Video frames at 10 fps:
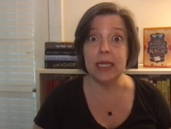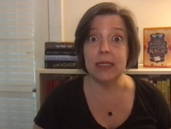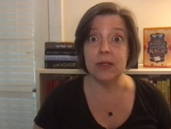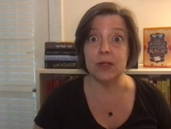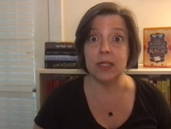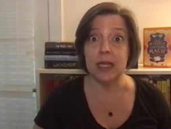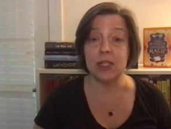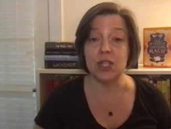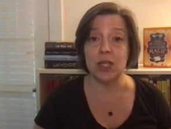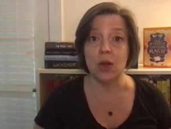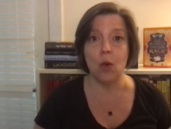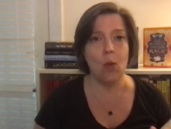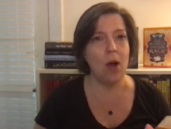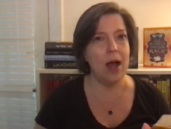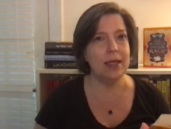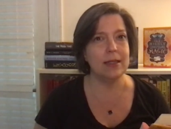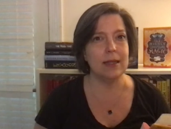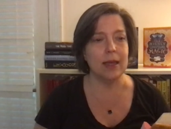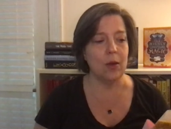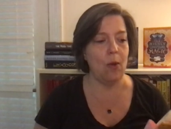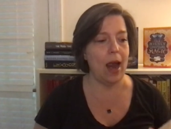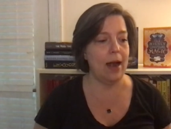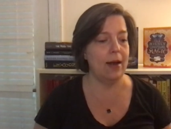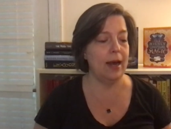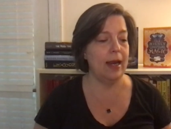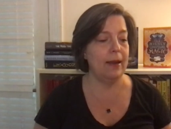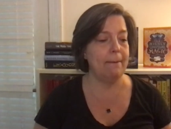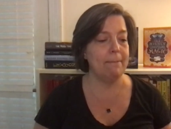intersection, wisely wary.